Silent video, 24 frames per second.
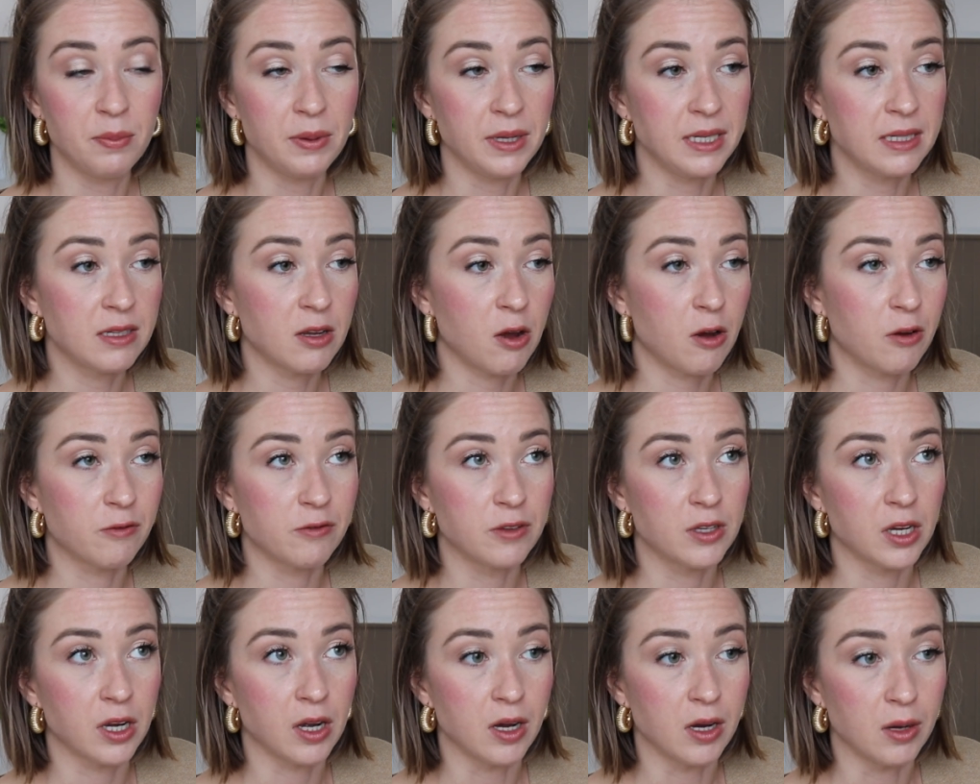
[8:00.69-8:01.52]
piece of
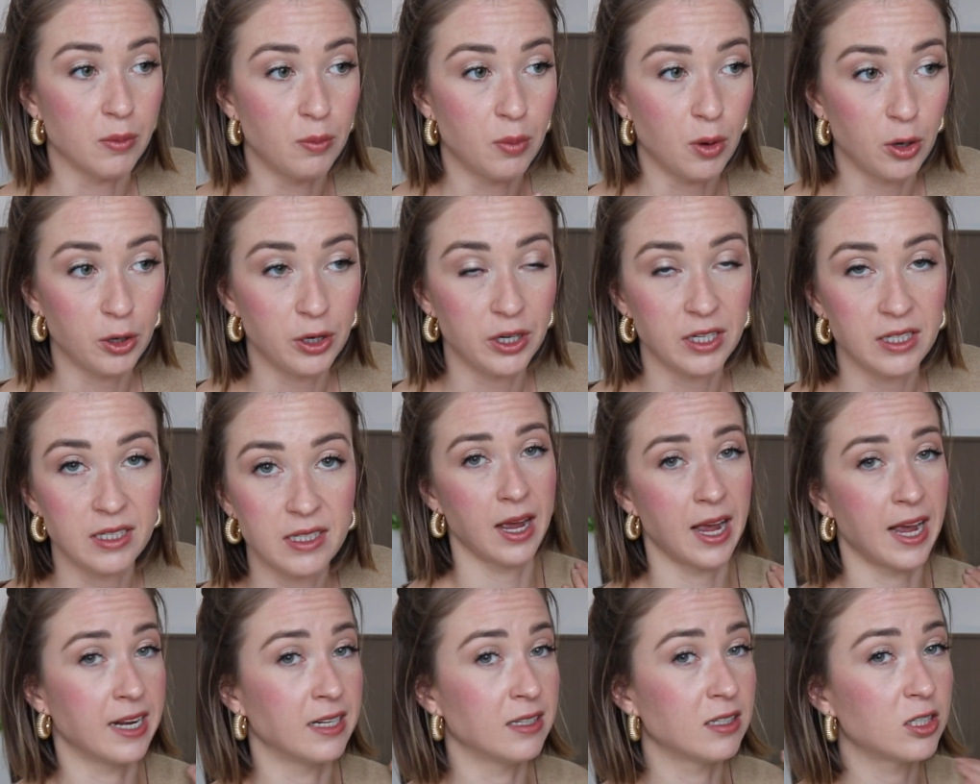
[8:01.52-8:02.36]
the bodice
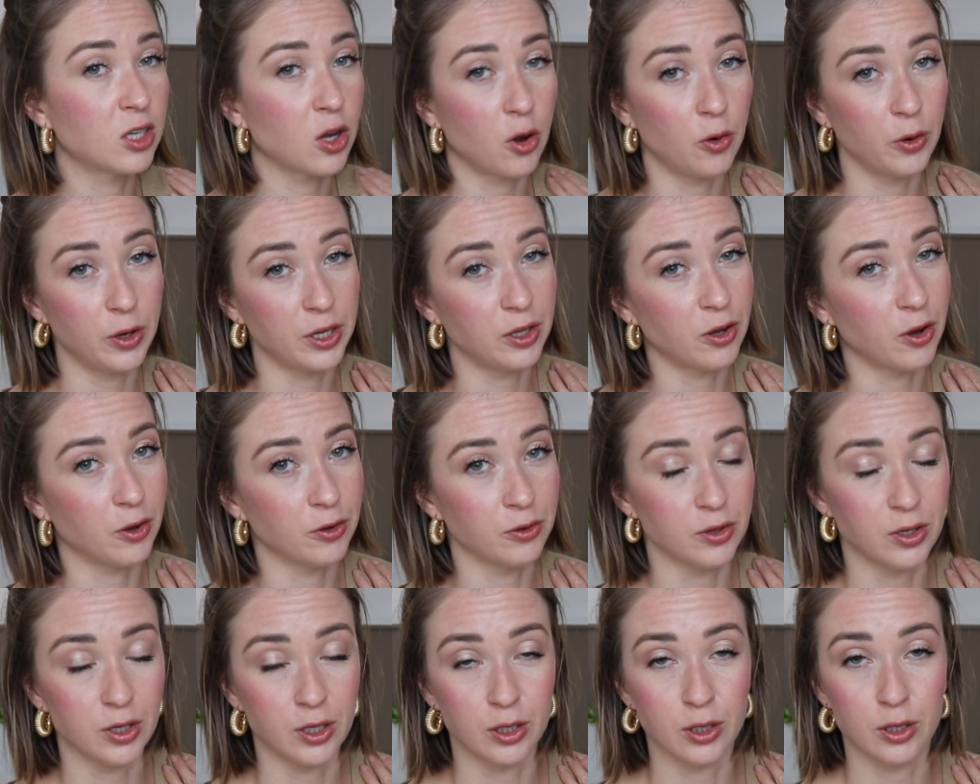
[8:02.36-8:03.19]
and sew it on
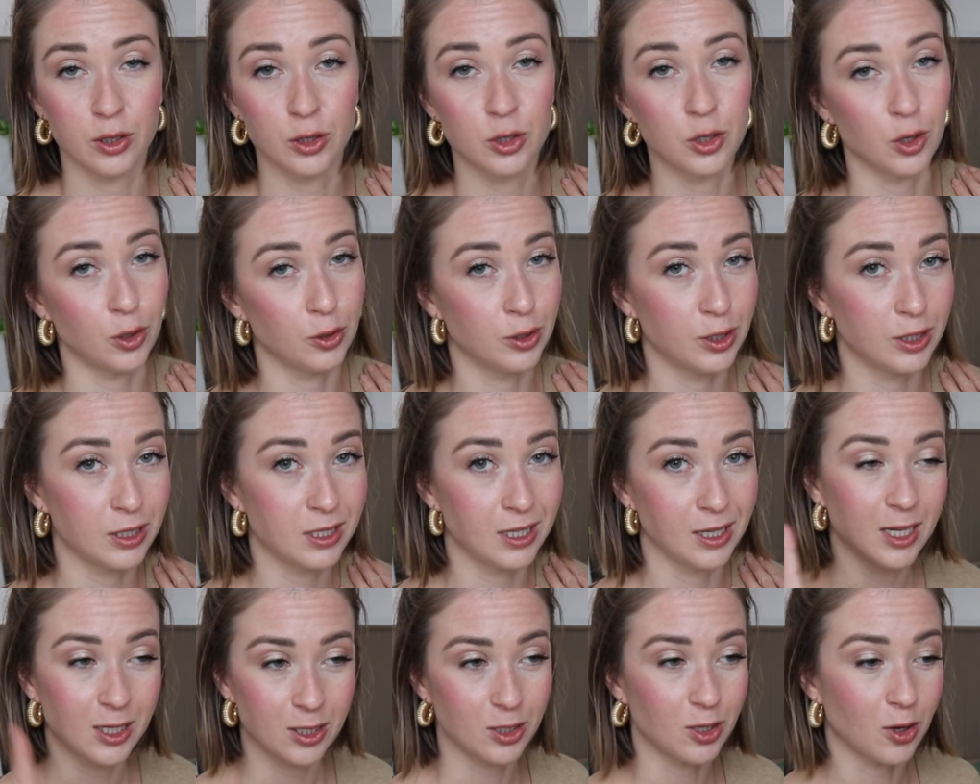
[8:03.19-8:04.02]
the shoulder
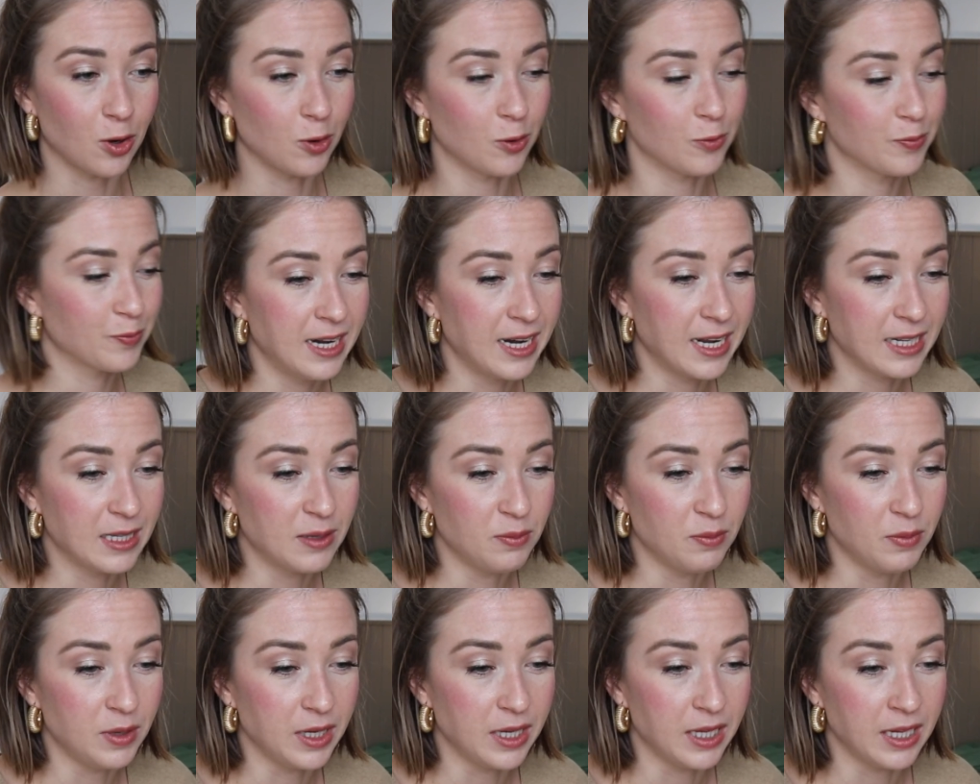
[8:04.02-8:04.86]
seam. So let
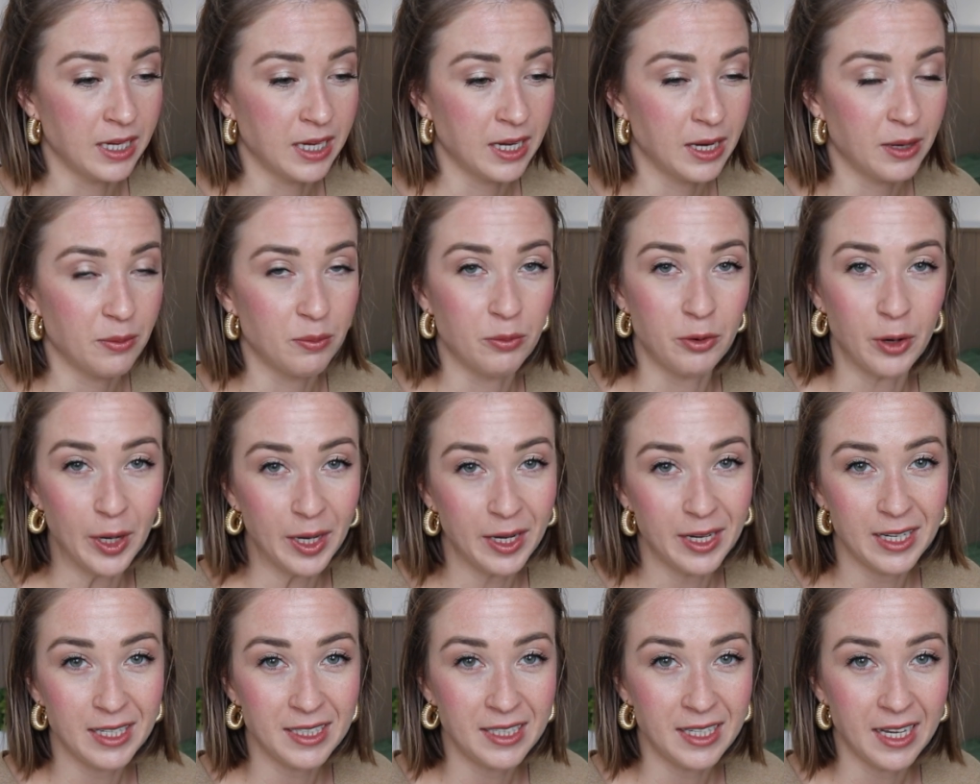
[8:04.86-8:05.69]
me
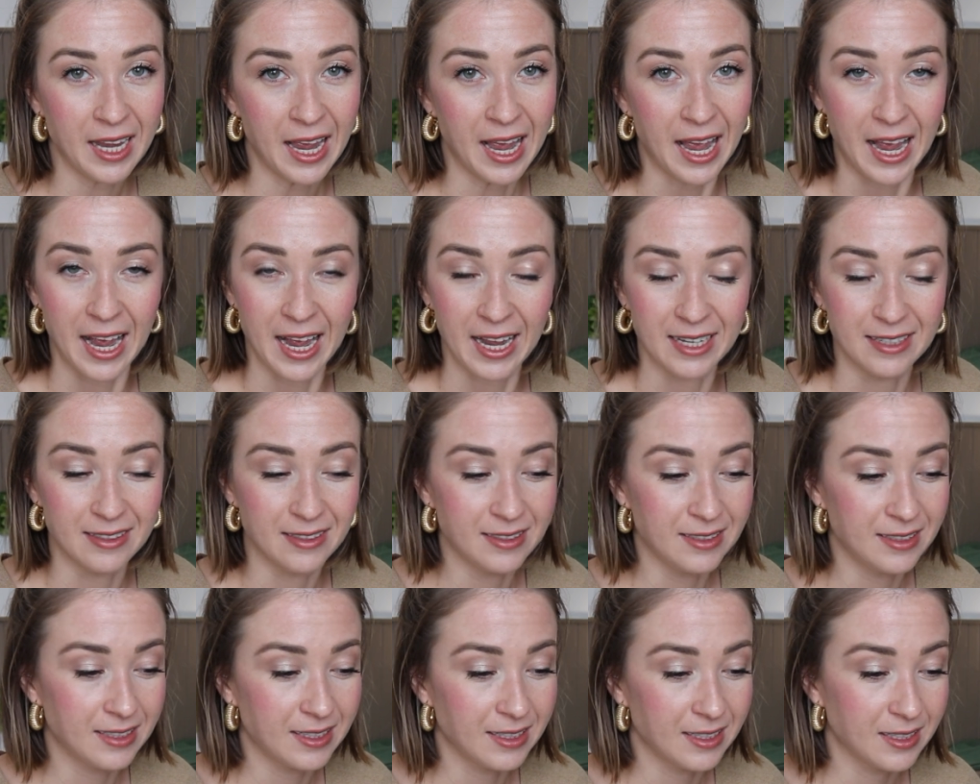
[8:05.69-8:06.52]
bring it
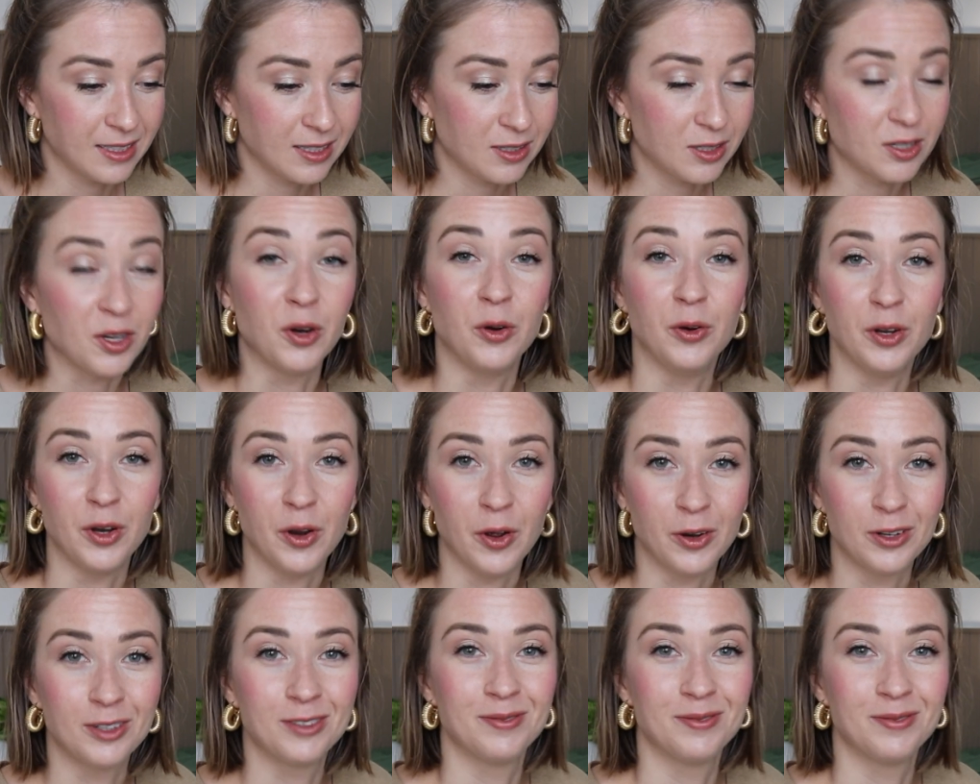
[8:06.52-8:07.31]
and sew it on.